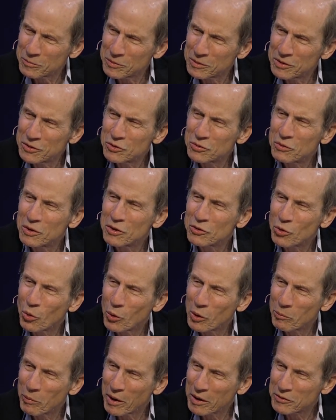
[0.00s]
He's
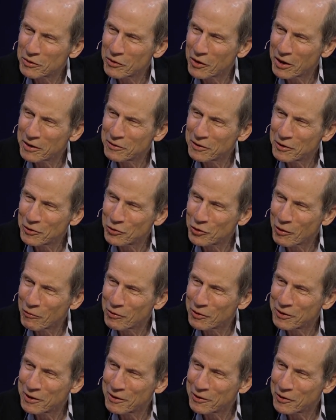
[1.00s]
going back to
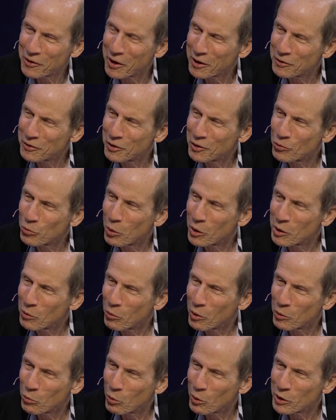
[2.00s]
1917 and
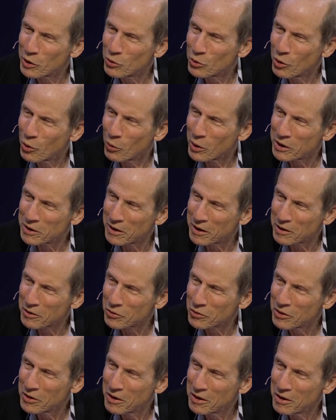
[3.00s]
1921. Where are you going next?